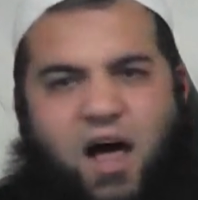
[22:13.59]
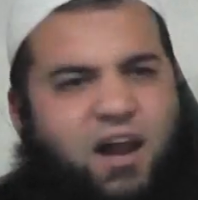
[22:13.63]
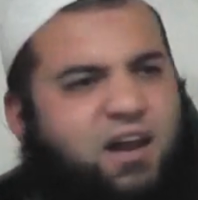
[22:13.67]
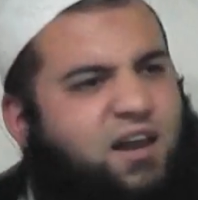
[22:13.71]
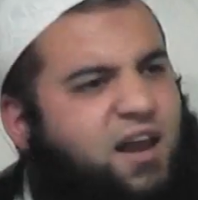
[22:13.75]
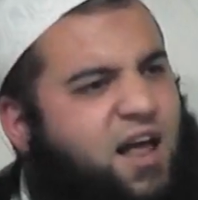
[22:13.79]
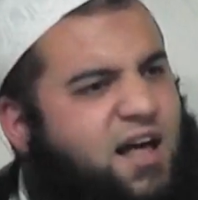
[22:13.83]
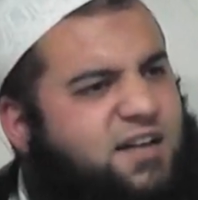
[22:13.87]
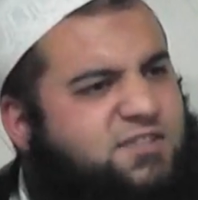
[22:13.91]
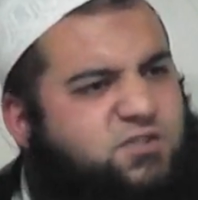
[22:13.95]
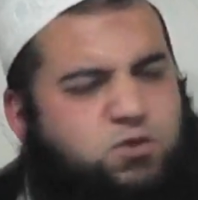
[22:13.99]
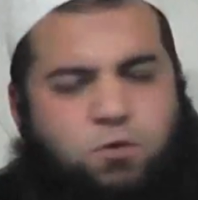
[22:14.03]

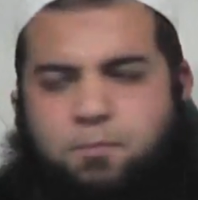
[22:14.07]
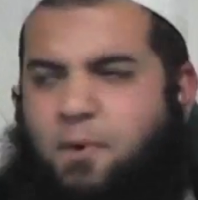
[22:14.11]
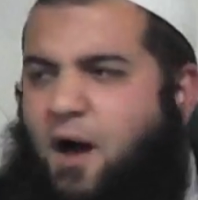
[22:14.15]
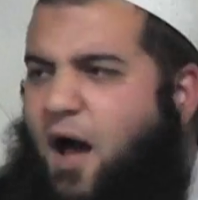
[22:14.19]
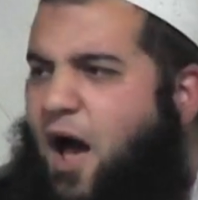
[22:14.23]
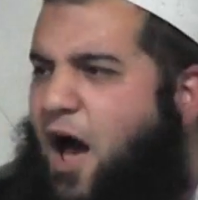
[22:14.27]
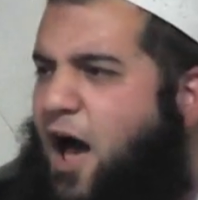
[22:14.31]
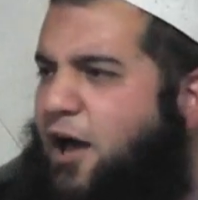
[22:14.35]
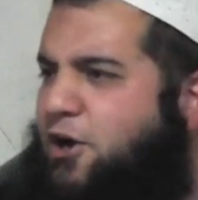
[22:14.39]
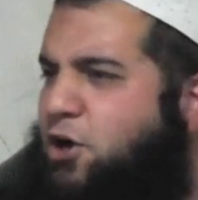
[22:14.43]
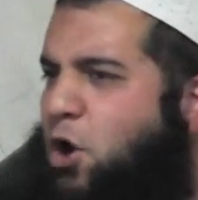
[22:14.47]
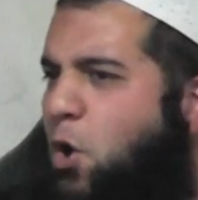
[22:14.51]
Allah
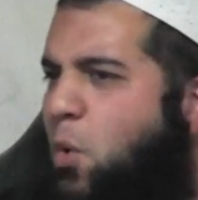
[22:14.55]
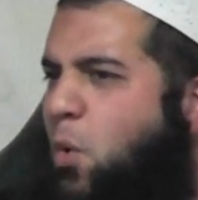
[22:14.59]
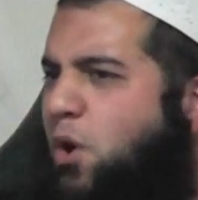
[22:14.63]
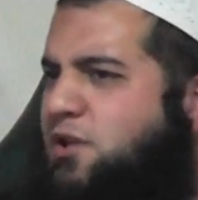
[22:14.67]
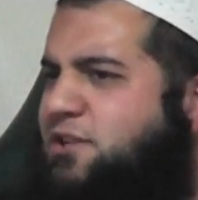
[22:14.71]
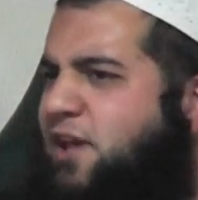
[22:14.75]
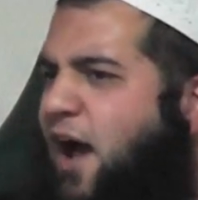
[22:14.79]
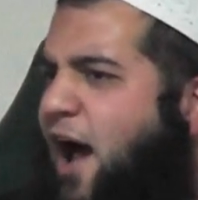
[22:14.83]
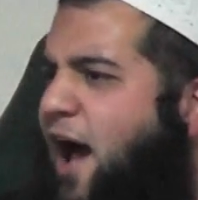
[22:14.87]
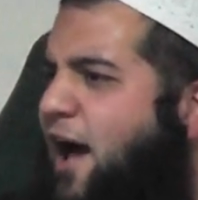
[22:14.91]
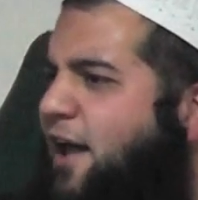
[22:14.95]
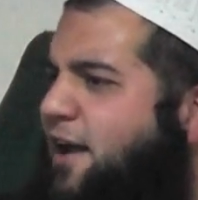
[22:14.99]
subhanahu
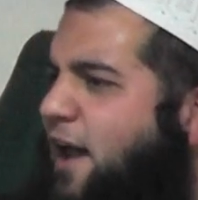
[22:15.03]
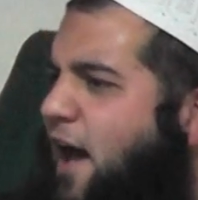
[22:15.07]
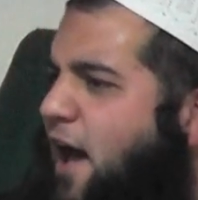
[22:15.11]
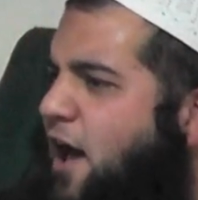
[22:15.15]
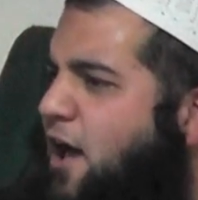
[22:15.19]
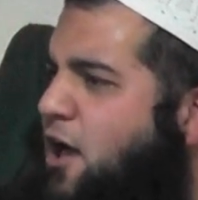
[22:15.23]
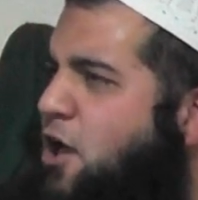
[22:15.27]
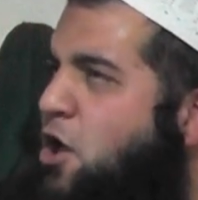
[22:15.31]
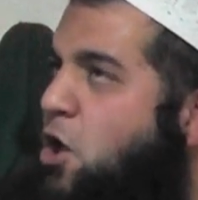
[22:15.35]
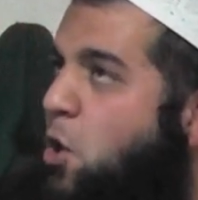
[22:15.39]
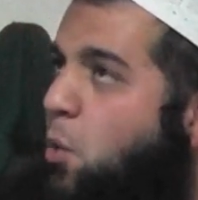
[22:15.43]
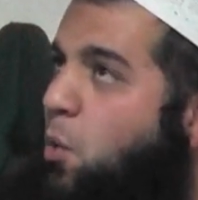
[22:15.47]
wa
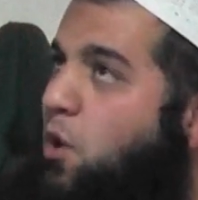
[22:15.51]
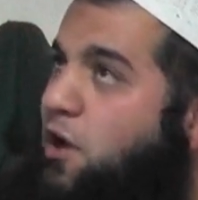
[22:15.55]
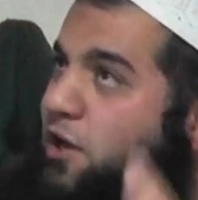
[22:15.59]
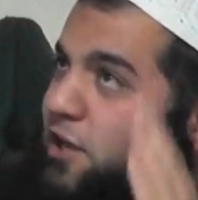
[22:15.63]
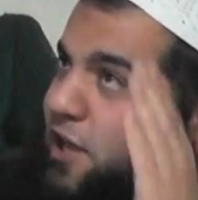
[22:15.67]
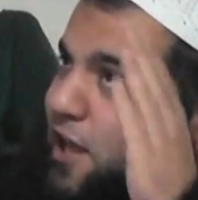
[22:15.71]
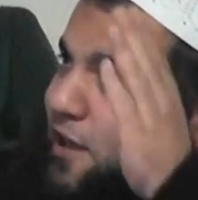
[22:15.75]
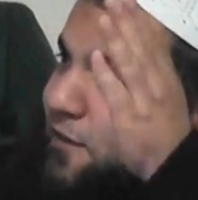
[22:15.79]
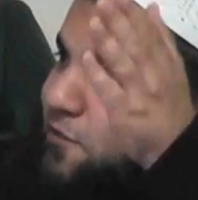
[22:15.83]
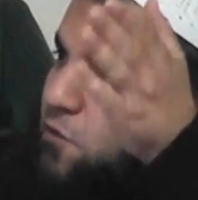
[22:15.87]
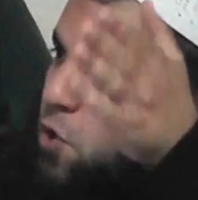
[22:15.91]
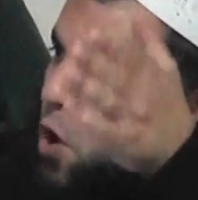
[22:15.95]
ta'ala
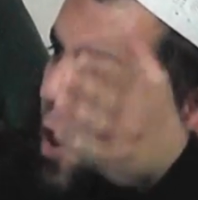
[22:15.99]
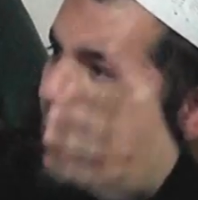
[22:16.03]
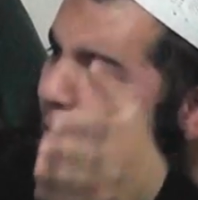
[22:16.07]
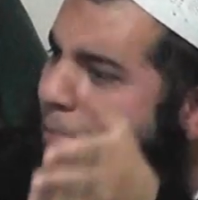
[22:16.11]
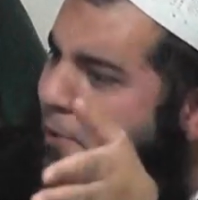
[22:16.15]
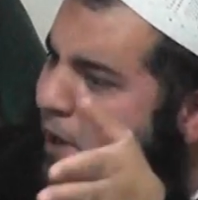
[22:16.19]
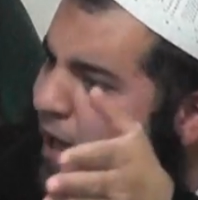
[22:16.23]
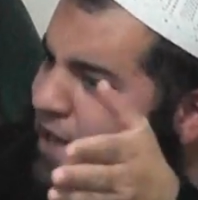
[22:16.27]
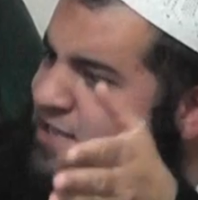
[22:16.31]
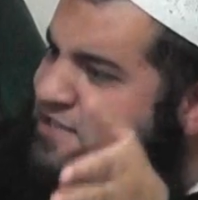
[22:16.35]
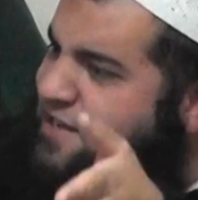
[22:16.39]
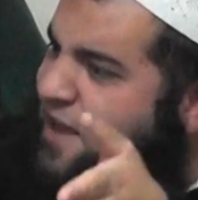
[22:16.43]
will give you a
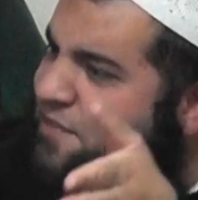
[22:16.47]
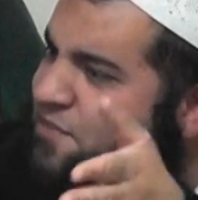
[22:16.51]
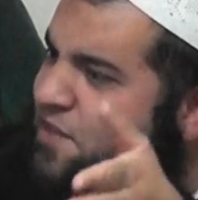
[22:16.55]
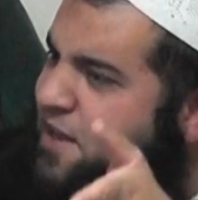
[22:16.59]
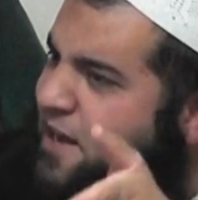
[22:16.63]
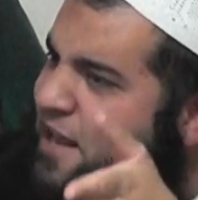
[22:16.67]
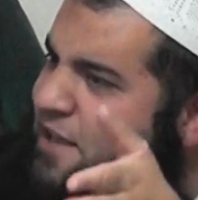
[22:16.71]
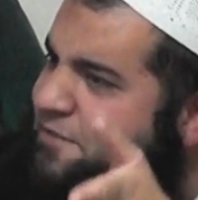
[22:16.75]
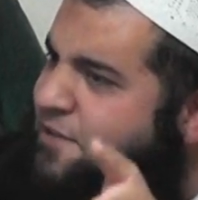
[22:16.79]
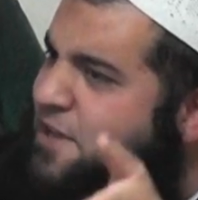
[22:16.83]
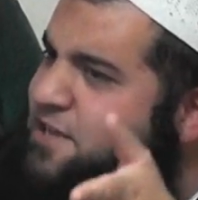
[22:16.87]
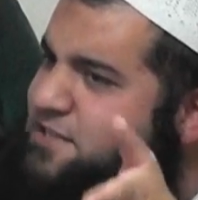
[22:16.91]
place
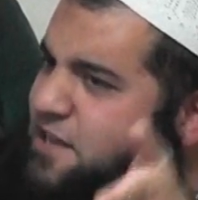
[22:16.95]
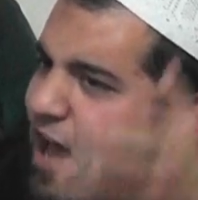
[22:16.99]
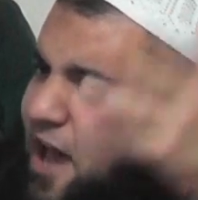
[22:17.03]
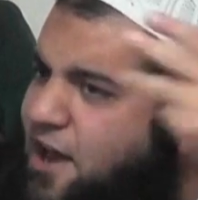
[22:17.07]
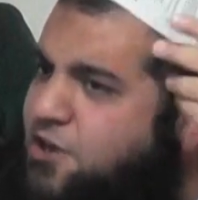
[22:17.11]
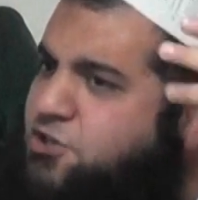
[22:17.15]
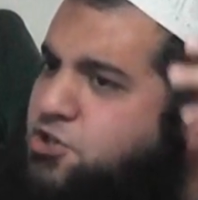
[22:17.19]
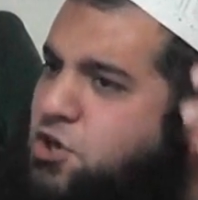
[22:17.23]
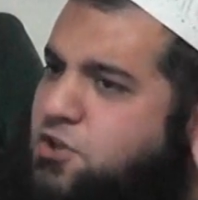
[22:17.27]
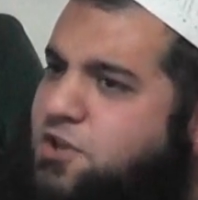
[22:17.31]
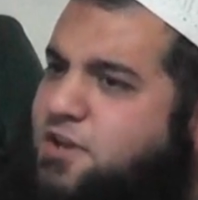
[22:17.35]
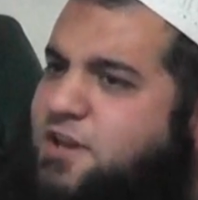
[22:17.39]
underneath His
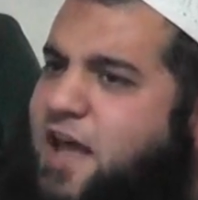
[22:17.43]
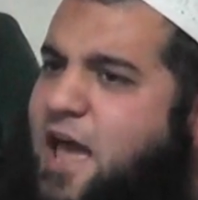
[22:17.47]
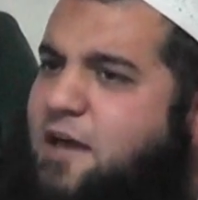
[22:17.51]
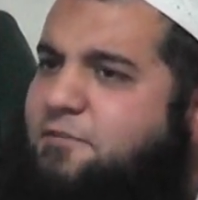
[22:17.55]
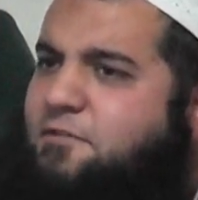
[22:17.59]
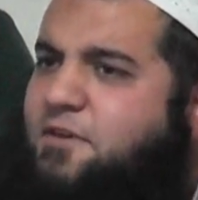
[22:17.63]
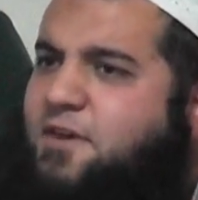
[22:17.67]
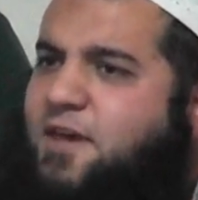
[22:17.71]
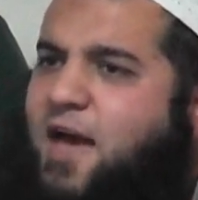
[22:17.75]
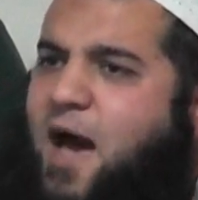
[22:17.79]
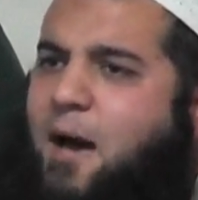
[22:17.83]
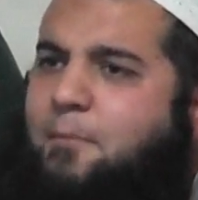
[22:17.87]
arsh on the
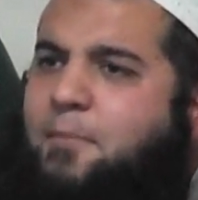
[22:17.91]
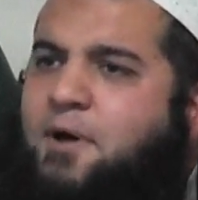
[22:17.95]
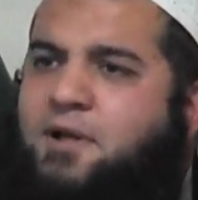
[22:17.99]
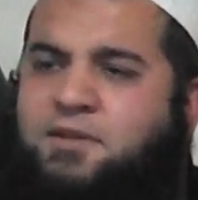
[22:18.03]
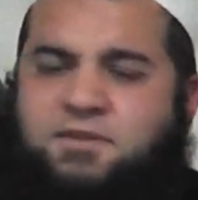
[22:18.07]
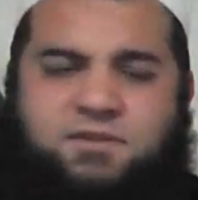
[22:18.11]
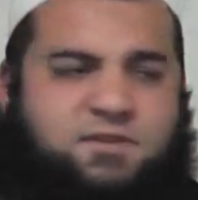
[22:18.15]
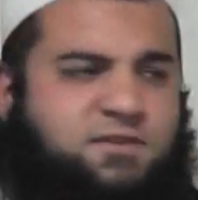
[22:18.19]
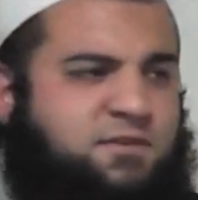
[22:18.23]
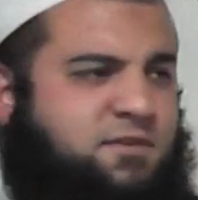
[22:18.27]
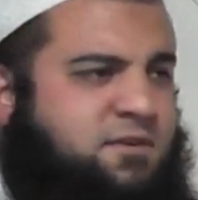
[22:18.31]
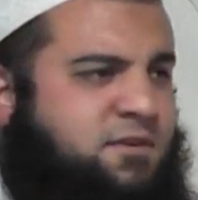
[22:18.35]
day of
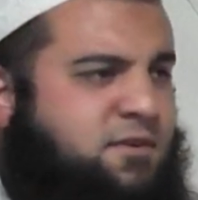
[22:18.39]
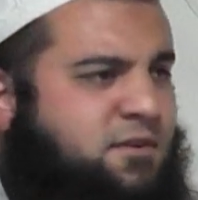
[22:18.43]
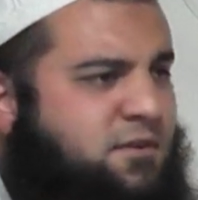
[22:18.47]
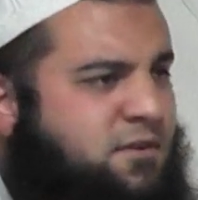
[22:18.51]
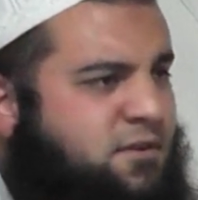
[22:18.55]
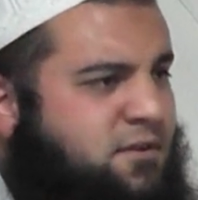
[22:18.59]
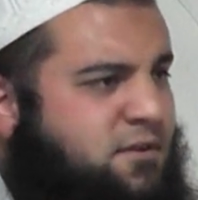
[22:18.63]
Qiyamah.